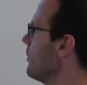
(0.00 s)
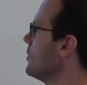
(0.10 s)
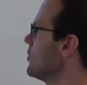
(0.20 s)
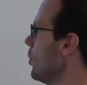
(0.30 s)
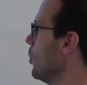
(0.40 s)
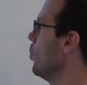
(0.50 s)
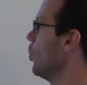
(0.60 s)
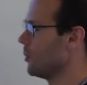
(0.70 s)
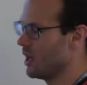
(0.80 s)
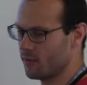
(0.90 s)
So when
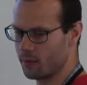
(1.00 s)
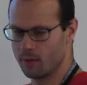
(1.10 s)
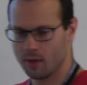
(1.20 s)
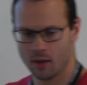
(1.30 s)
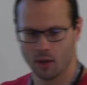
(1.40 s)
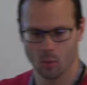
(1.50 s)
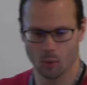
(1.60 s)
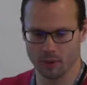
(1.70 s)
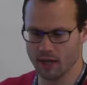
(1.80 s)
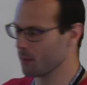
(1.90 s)
we have the when we have the